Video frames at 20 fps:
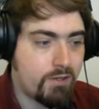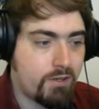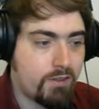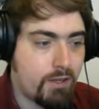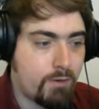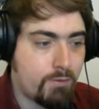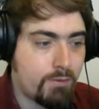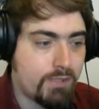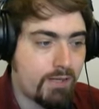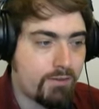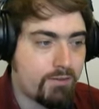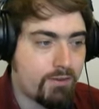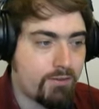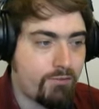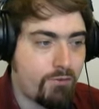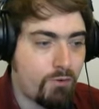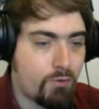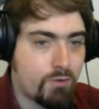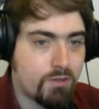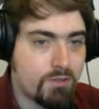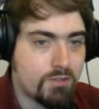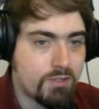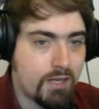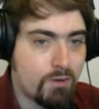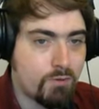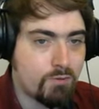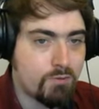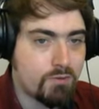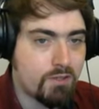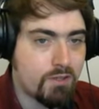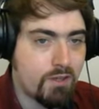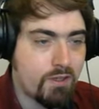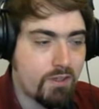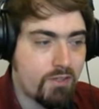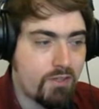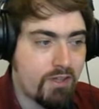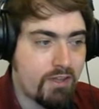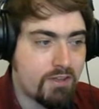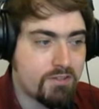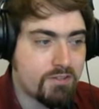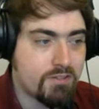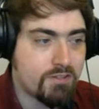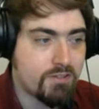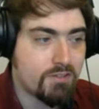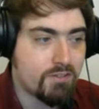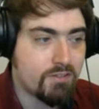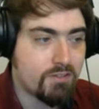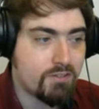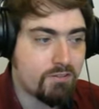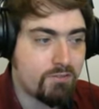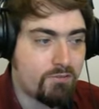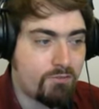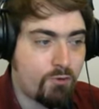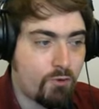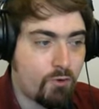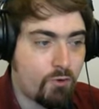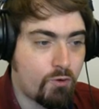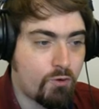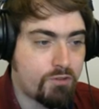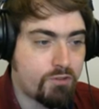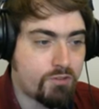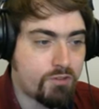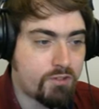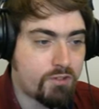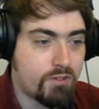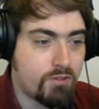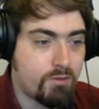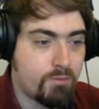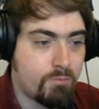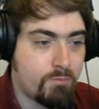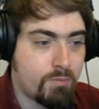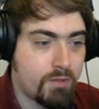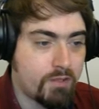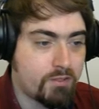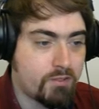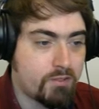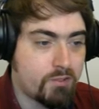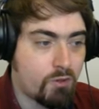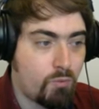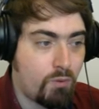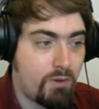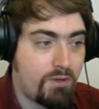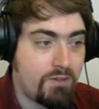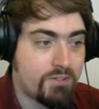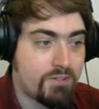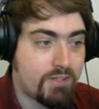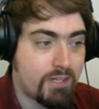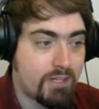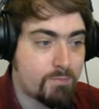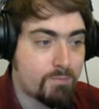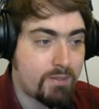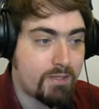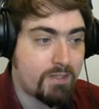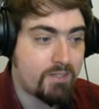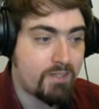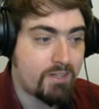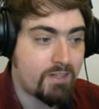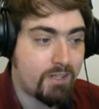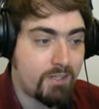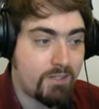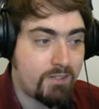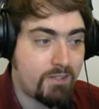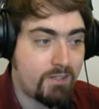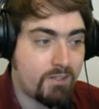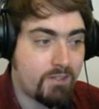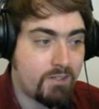They will have to focus out this force, but once that's been done,